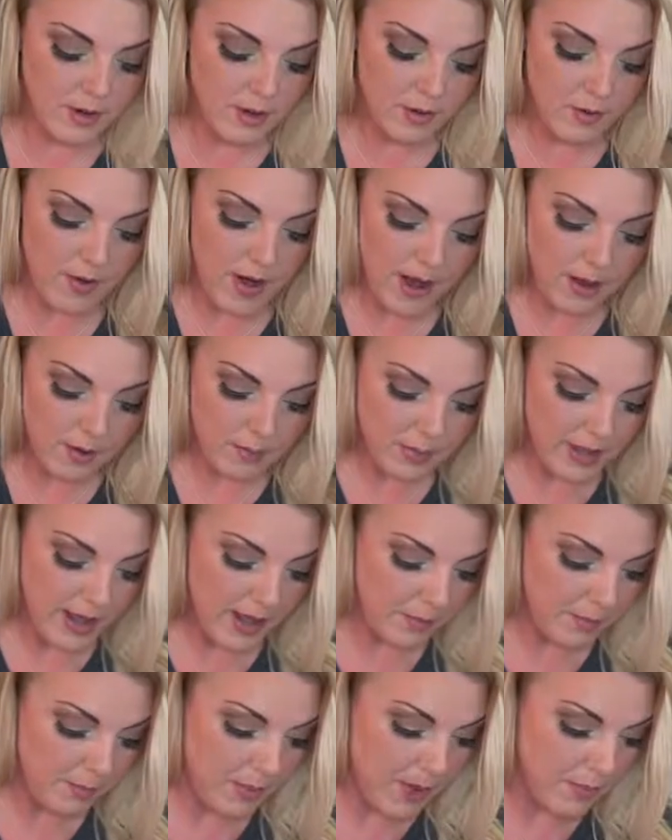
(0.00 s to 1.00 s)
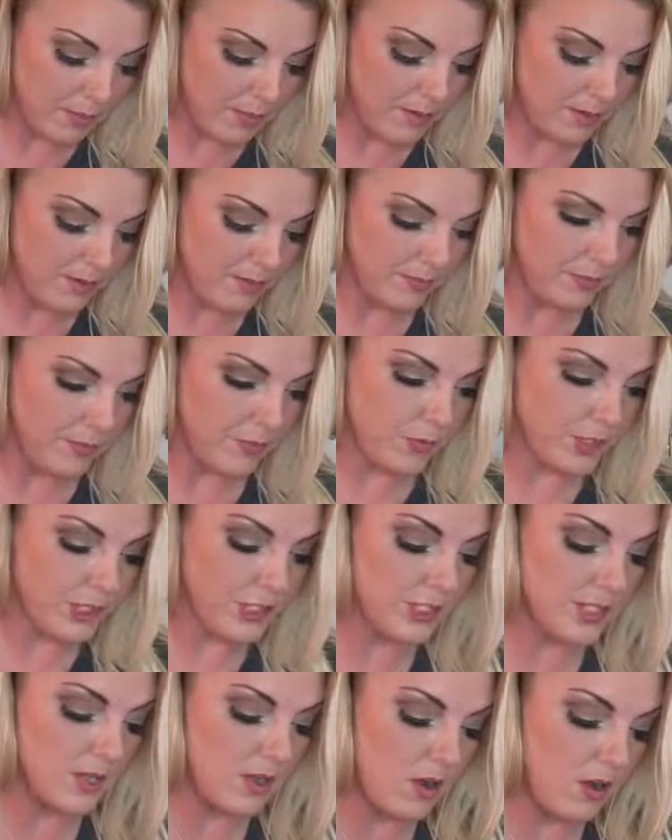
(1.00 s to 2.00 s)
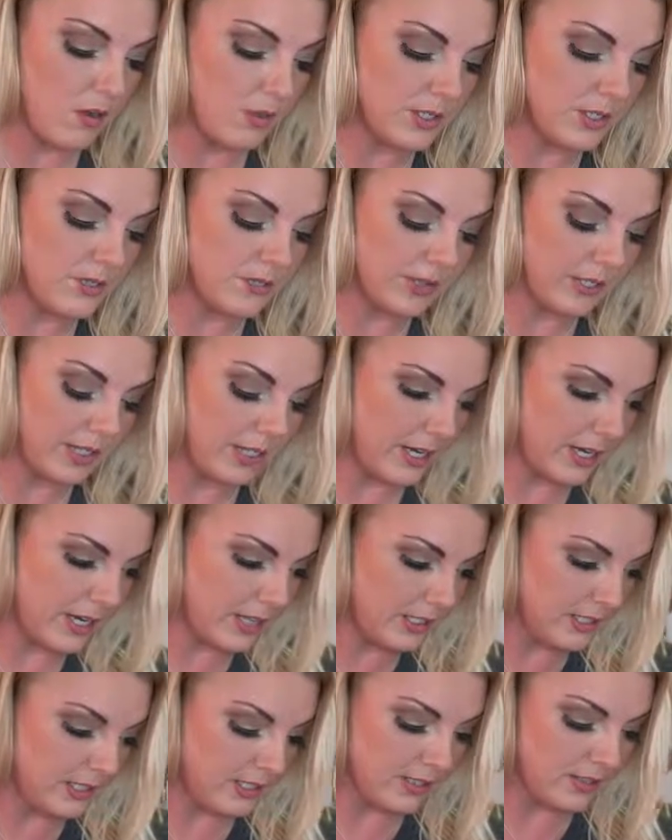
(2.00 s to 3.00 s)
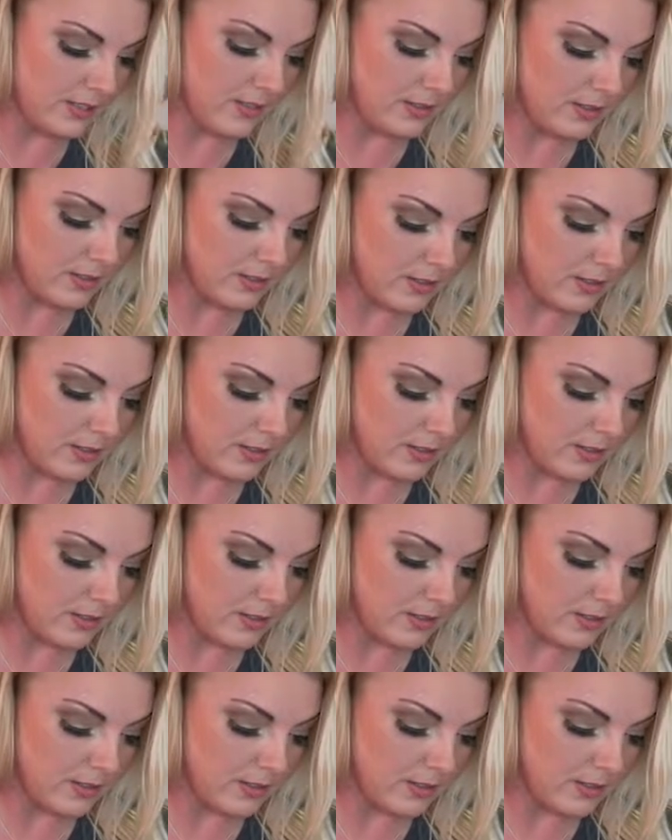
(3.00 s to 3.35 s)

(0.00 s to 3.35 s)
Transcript: cracked black pepper, which is always really nice.